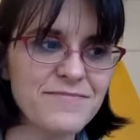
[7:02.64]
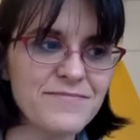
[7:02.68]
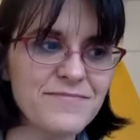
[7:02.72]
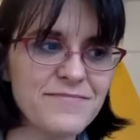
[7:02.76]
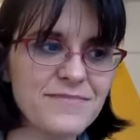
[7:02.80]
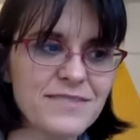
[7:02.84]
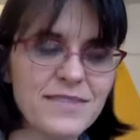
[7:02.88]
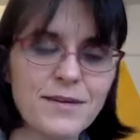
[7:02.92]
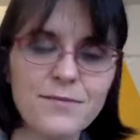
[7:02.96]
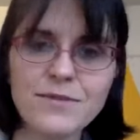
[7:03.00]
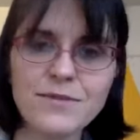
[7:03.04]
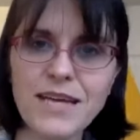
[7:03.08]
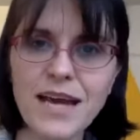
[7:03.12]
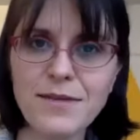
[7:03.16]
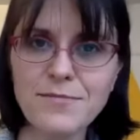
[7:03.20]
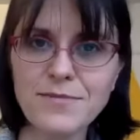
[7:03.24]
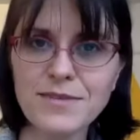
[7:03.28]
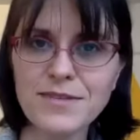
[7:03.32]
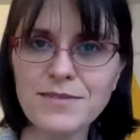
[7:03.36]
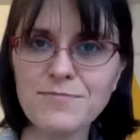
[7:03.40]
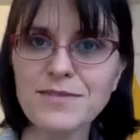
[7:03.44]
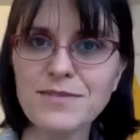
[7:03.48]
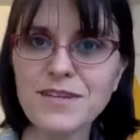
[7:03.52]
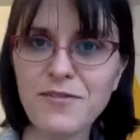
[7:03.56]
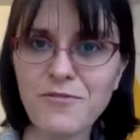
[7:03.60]
sometimes
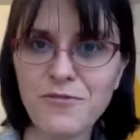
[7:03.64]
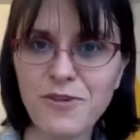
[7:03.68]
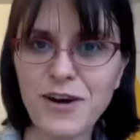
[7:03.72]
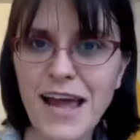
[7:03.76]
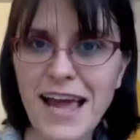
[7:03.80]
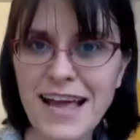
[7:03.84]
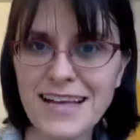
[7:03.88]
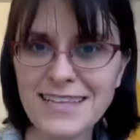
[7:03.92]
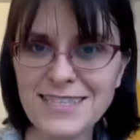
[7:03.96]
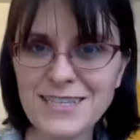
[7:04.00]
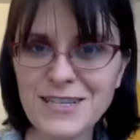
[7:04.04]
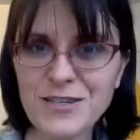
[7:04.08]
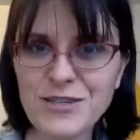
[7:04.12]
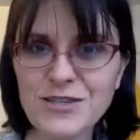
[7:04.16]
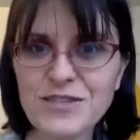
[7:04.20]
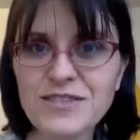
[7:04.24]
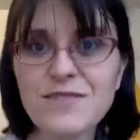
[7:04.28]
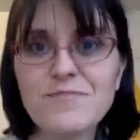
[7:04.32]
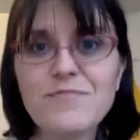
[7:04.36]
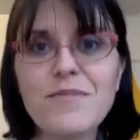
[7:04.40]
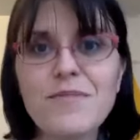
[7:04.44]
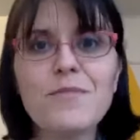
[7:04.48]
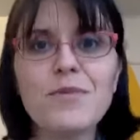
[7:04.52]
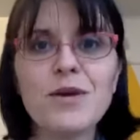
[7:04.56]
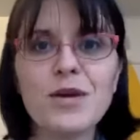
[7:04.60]
some different answers than
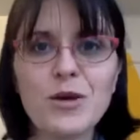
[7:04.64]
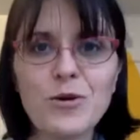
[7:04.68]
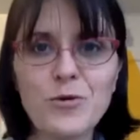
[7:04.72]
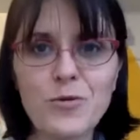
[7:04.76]
maybe you